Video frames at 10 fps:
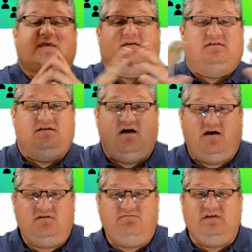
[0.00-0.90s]

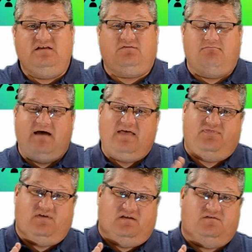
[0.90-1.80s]
None of these
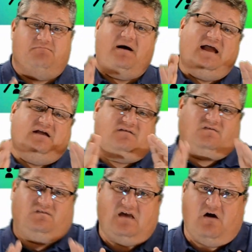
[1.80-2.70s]
methods by
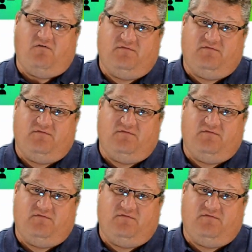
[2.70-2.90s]
itself